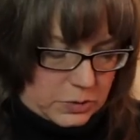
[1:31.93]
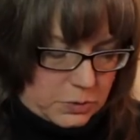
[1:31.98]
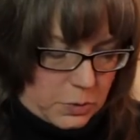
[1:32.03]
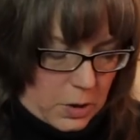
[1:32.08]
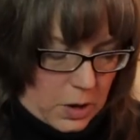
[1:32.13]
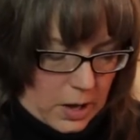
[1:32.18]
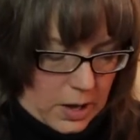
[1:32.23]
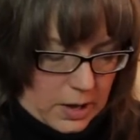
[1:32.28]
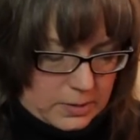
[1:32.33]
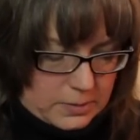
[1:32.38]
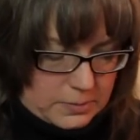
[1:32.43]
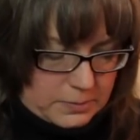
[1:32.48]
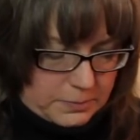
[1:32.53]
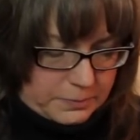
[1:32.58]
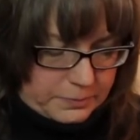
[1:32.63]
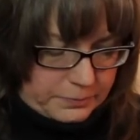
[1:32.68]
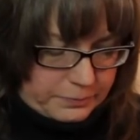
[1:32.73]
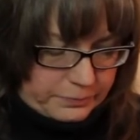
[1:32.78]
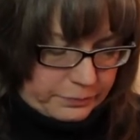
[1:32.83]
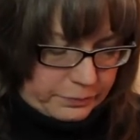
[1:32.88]
want.
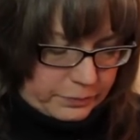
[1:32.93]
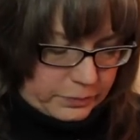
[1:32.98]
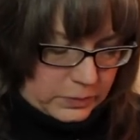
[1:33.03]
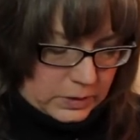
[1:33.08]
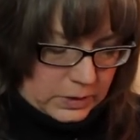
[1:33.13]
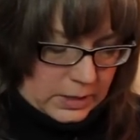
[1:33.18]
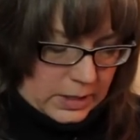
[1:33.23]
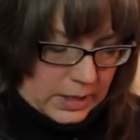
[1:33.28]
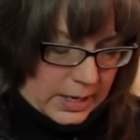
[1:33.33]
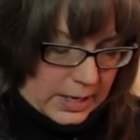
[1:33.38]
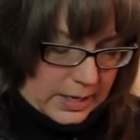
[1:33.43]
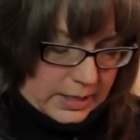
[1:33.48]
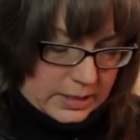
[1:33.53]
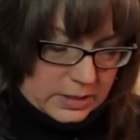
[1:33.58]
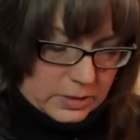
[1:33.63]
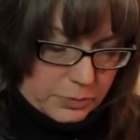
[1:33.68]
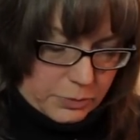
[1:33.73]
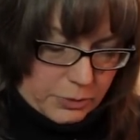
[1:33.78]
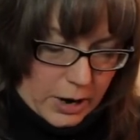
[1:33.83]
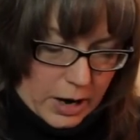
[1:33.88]
In
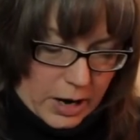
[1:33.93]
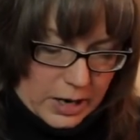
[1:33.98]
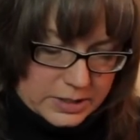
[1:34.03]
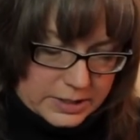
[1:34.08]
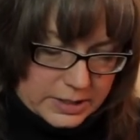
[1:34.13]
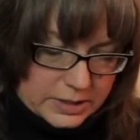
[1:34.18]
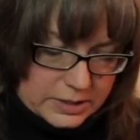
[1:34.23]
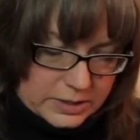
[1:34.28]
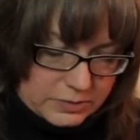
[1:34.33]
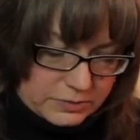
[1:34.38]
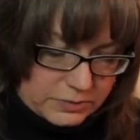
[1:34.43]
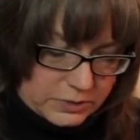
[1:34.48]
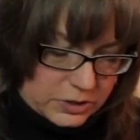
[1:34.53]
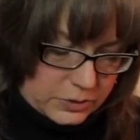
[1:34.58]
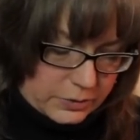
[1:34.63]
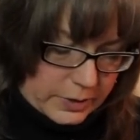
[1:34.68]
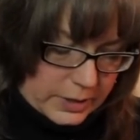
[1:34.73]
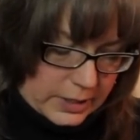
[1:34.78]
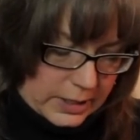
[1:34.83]
the process of doing